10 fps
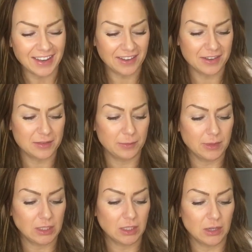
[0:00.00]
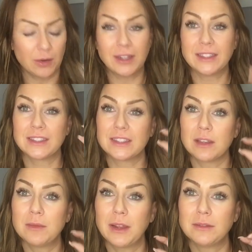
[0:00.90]
and it's
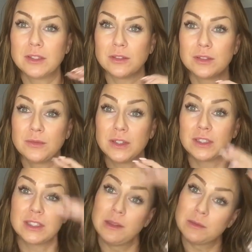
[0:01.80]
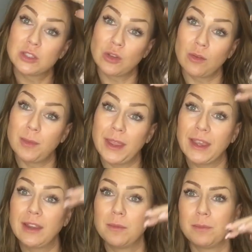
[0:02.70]
sometimes those fears seem so
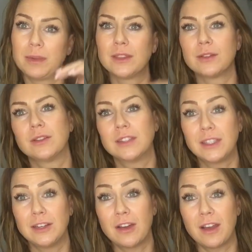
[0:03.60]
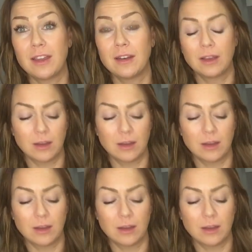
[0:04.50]
big, but they're really not.